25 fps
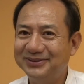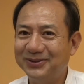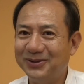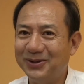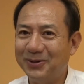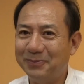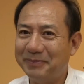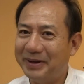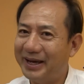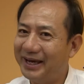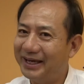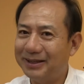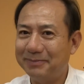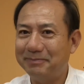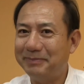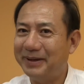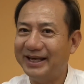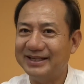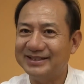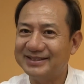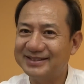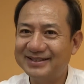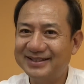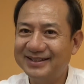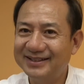or peg
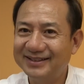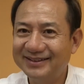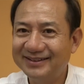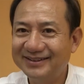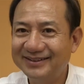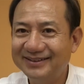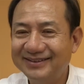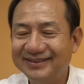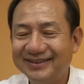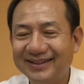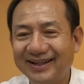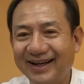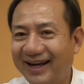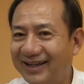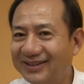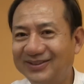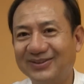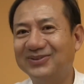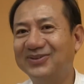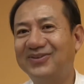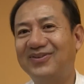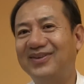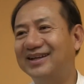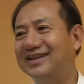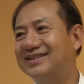paste? I
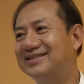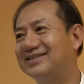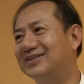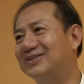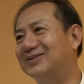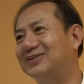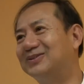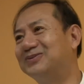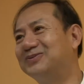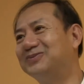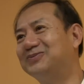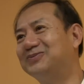don't think so.